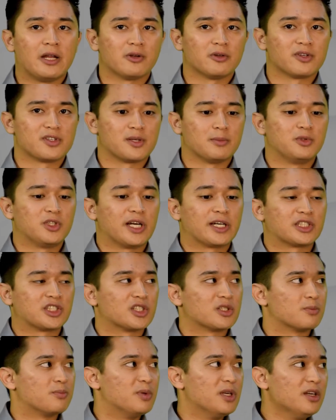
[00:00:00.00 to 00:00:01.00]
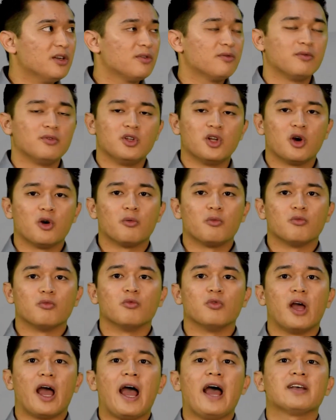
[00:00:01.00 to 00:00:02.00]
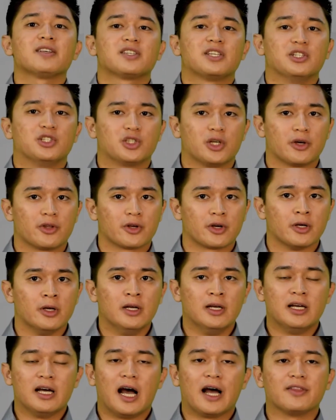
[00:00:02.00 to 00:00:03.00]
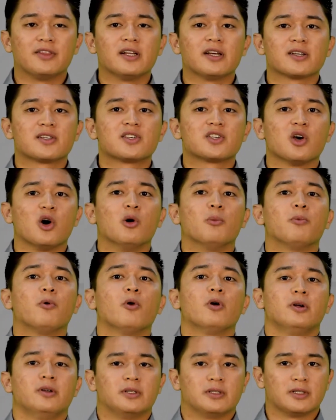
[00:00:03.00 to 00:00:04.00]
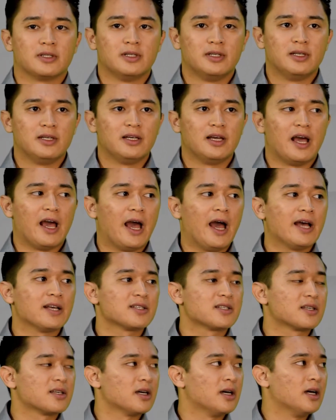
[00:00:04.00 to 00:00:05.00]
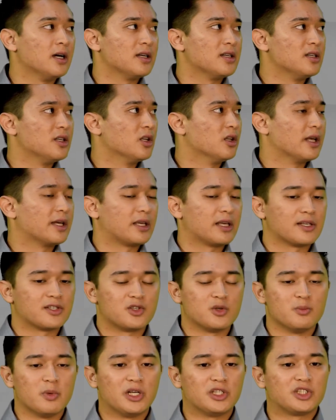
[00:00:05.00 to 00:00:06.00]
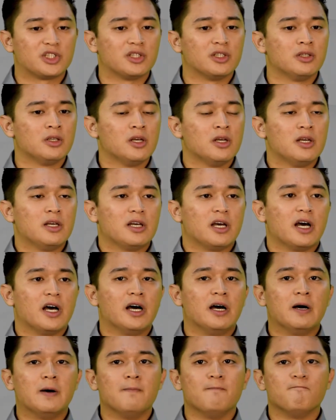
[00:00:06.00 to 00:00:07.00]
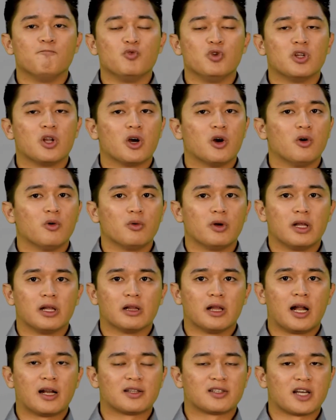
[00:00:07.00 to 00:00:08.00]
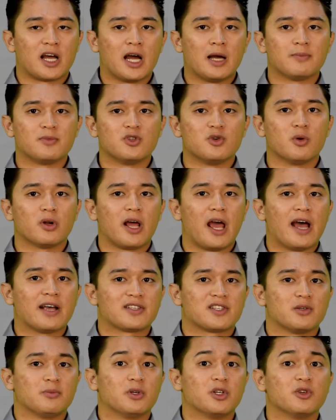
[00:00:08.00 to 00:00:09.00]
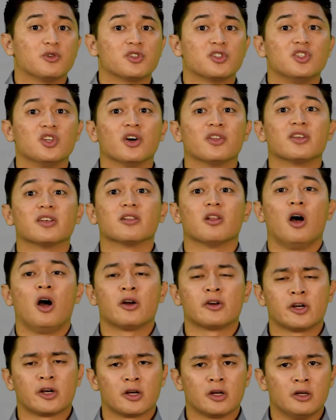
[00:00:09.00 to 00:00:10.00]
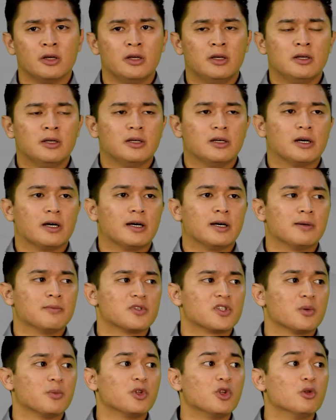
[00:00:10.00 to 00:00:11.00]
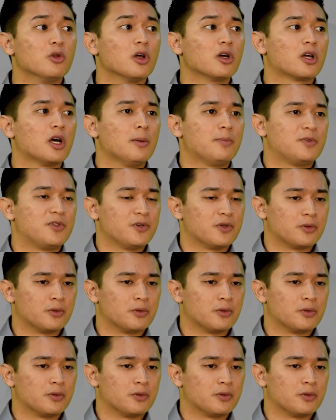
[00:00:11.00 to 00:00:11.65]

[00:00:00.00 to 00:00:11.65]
this objection. Ask each other. I think it's so important. Ask, like as you mentioned, a lot of times you want to ask somebody who's done it longer, someone you look up to,